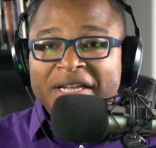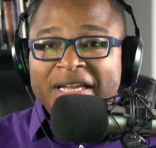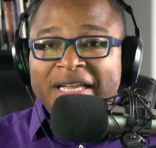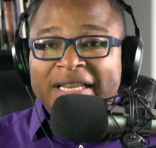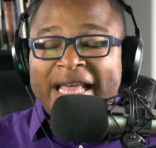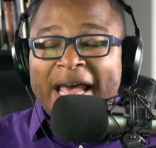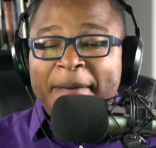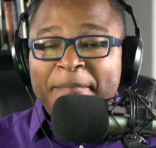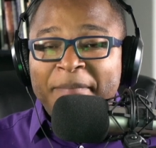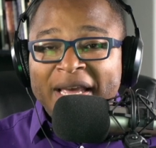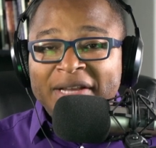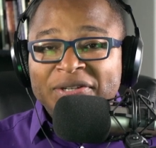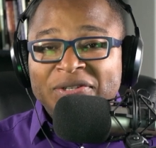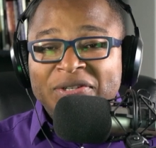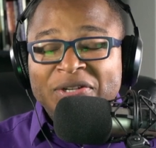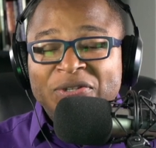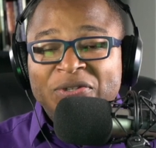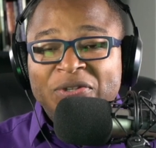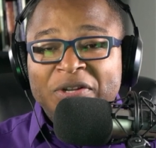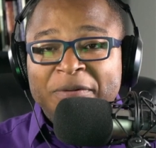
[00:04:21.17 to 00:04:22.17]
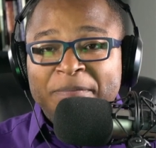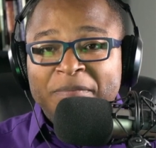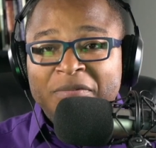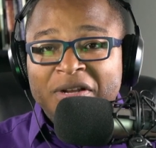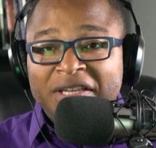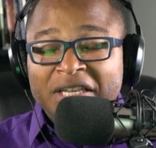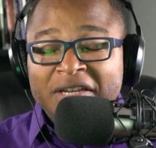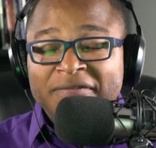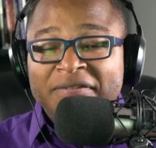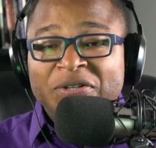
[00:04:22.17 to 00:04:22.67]
And that makes us
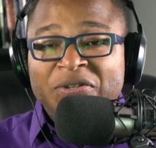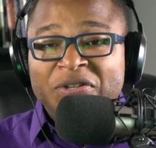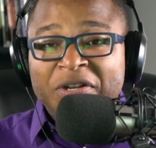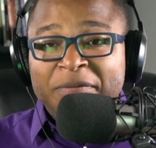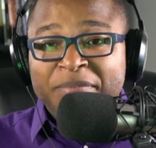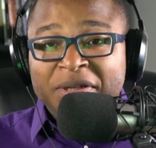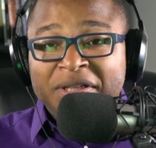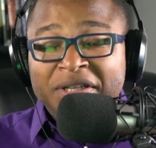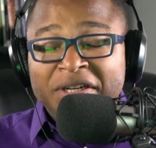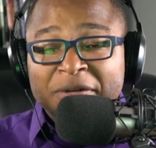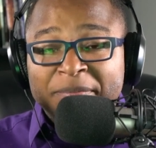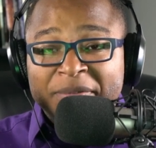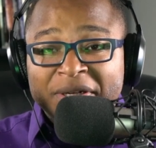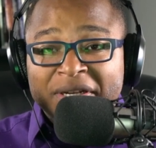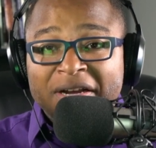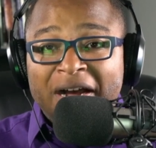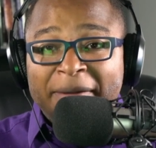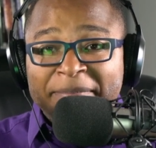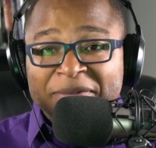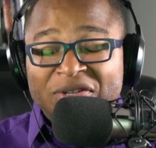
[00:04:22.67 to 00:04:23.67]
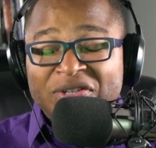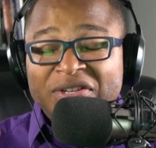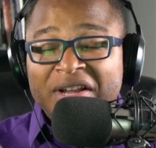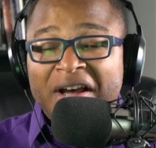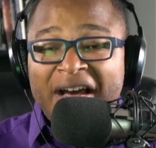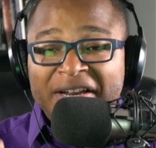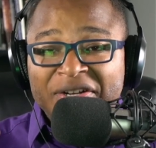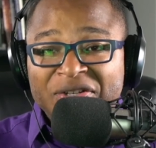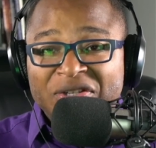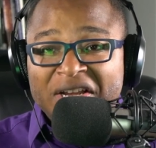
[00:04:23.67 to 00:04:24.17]
give us the ability to become
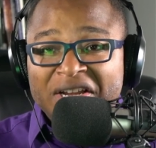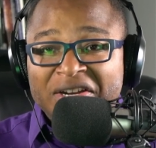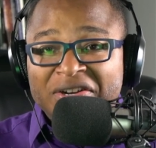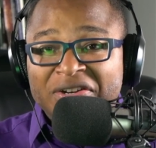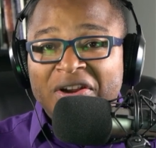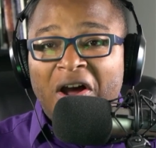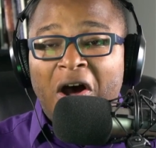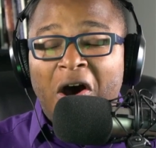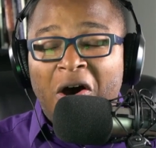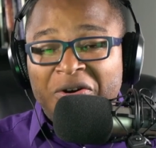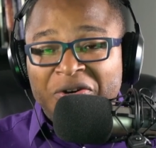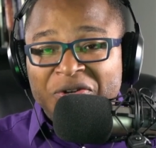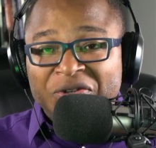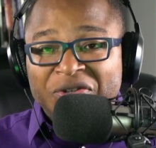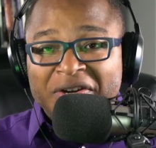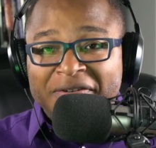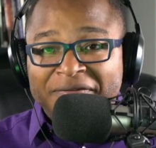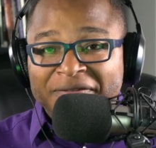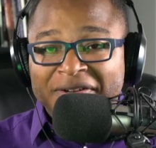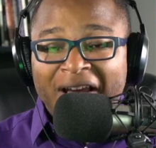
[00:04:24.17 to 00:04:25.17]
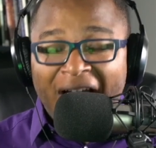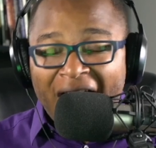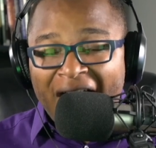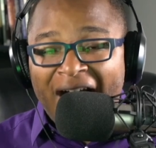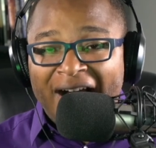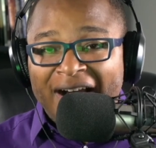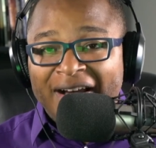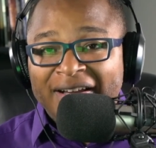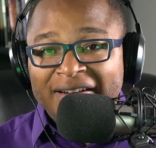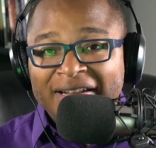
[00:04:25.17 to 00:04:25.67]
sons and daughters of
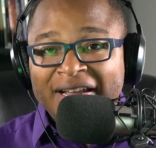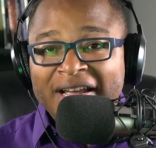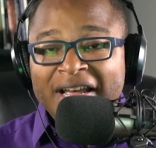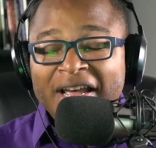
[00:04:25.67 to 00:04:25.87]
God.